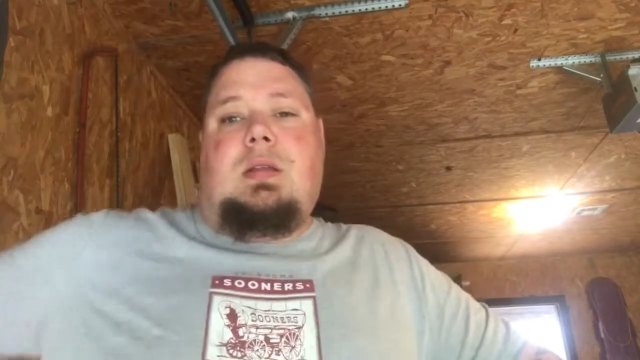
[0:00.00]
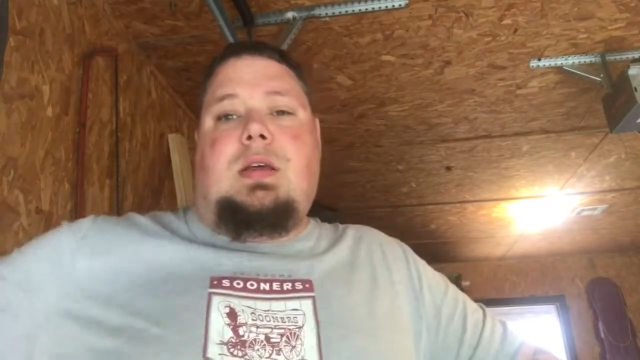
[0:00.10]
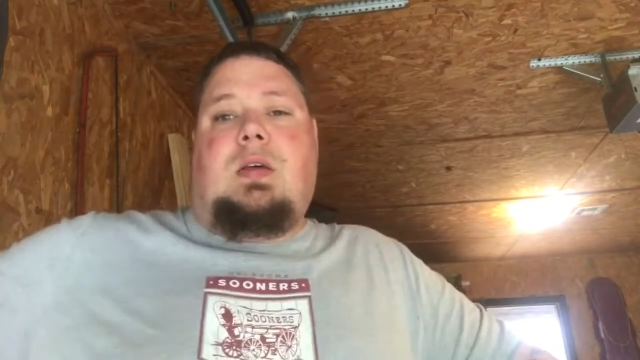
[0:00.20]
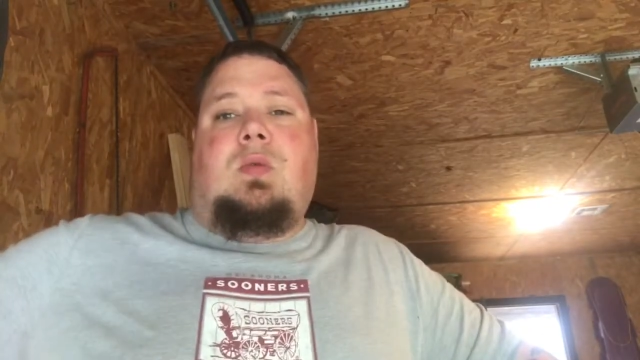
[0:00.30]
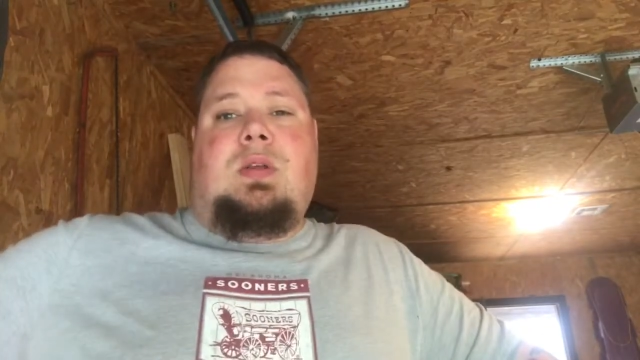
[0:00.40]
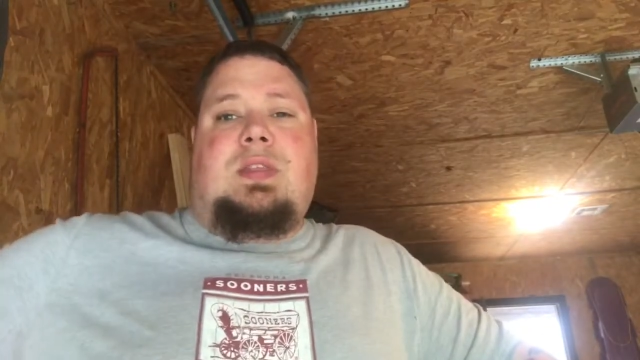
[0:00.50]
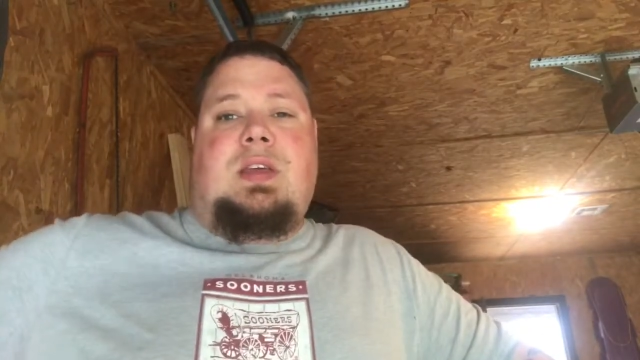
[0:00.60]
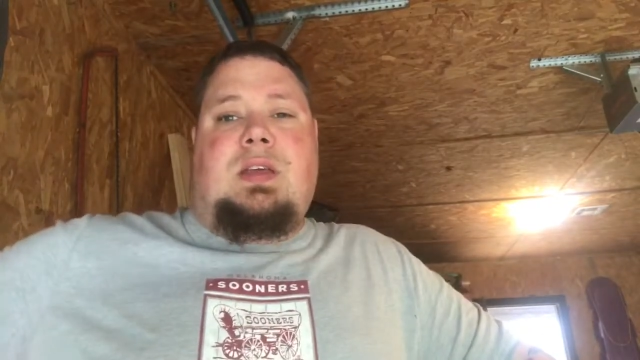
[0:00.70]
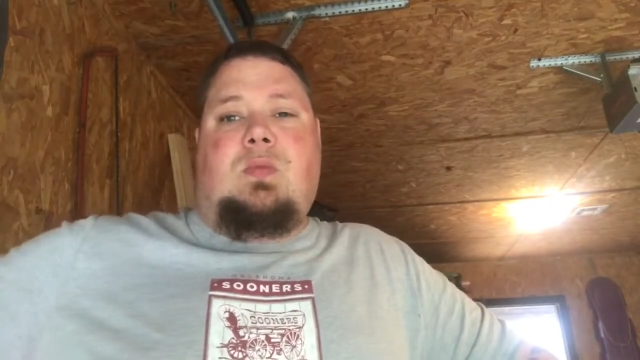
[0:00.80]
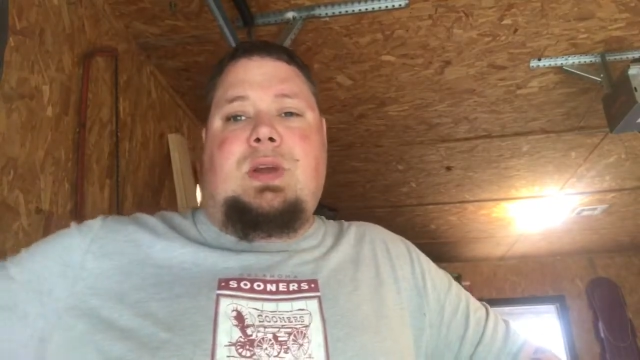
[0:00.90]
Now the one
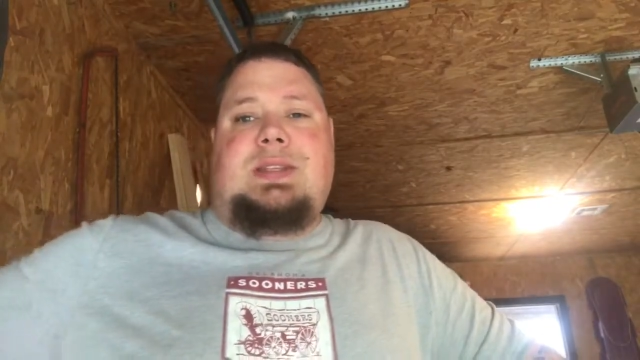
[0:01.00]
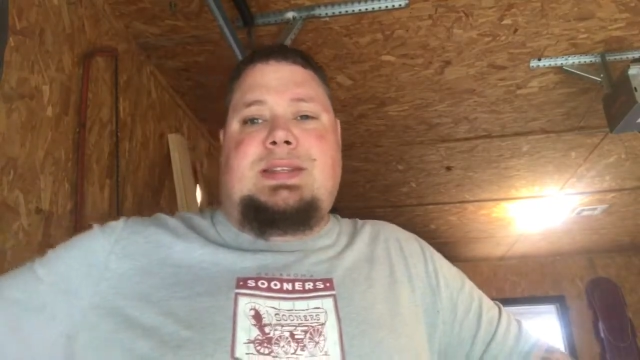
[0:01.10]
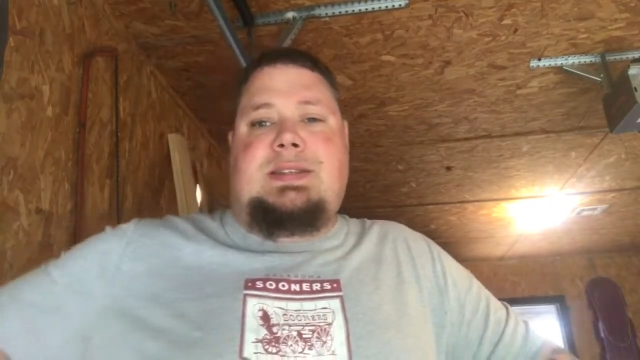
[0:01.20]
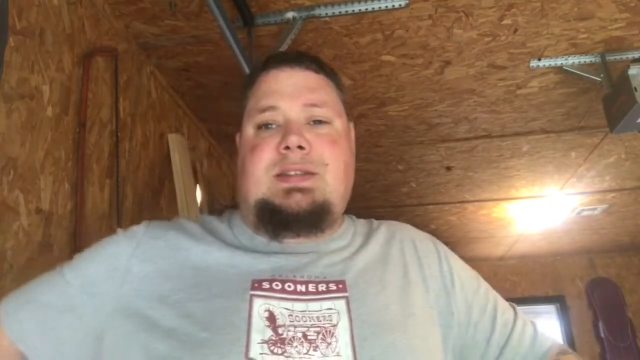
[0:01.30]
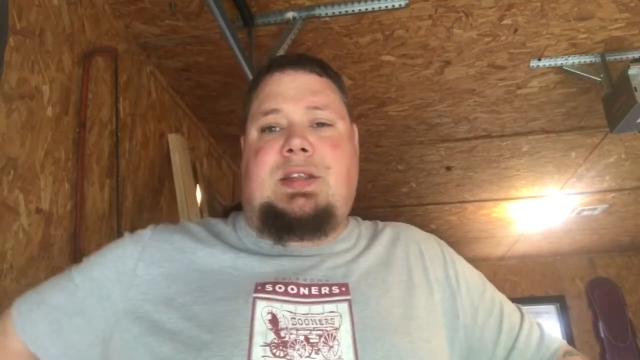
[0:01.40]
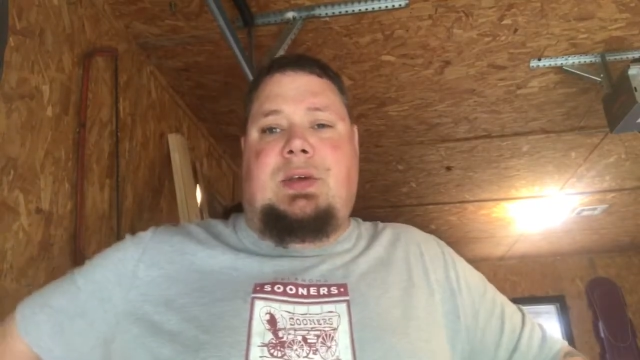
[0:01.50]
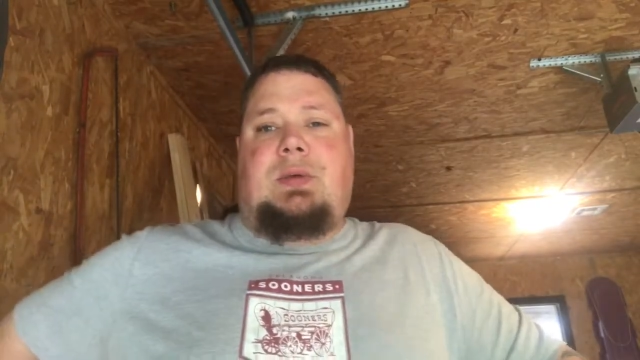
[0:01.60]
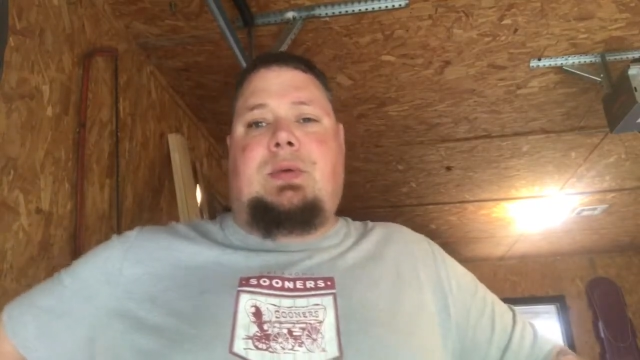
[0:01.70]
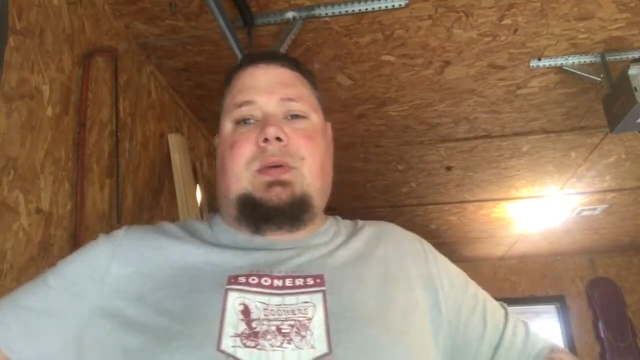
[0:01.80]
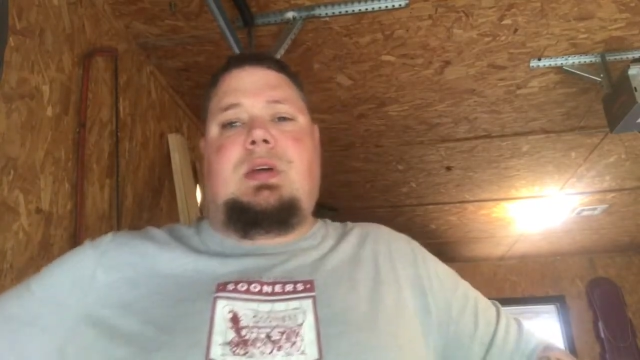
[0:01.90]
thing we didn't
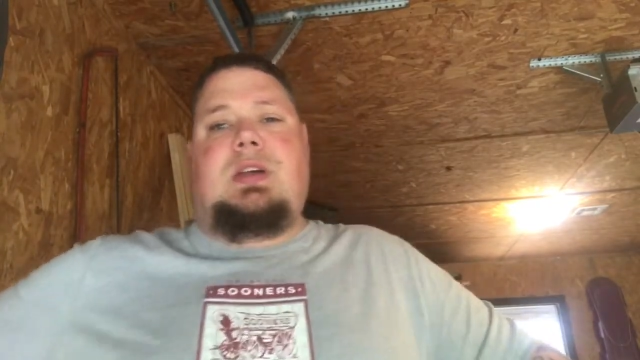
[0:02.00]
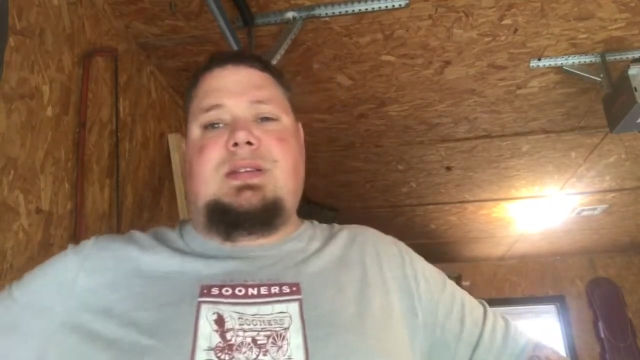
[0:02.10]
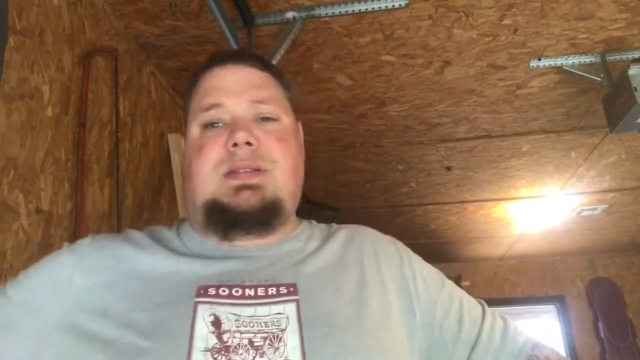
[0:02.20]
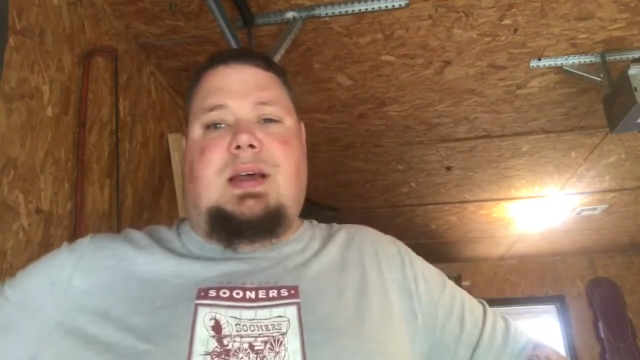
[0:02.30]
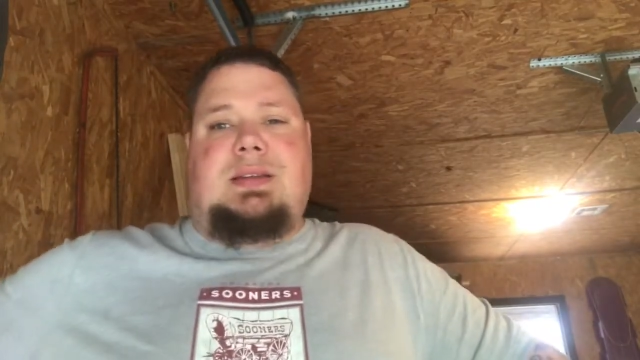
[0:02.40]
do is,